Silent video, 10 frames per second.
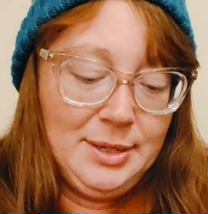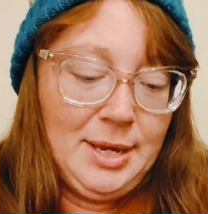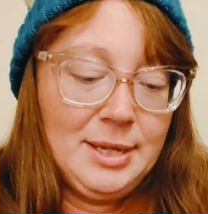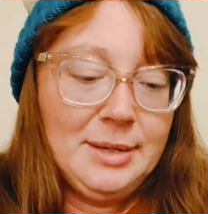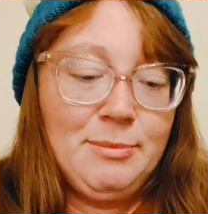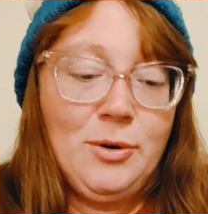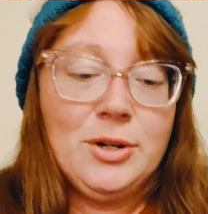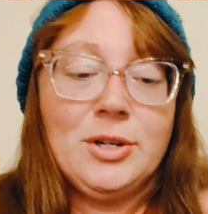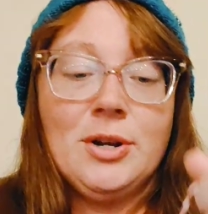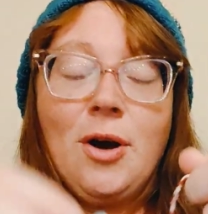Got some more
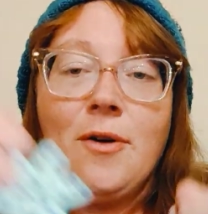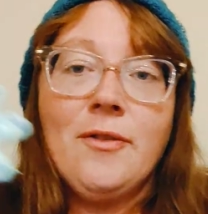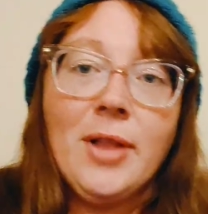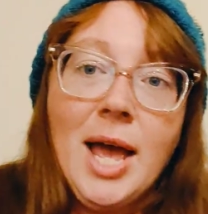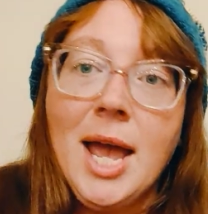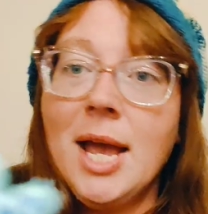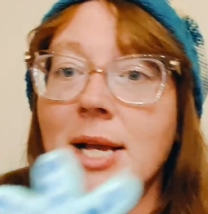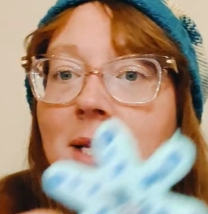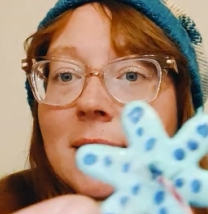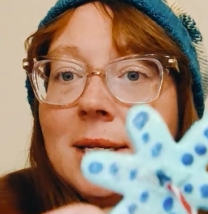
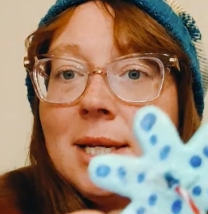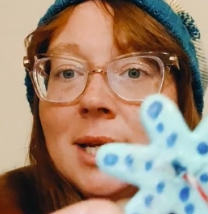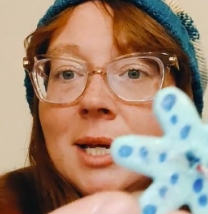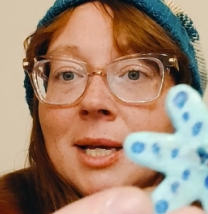snowflakes.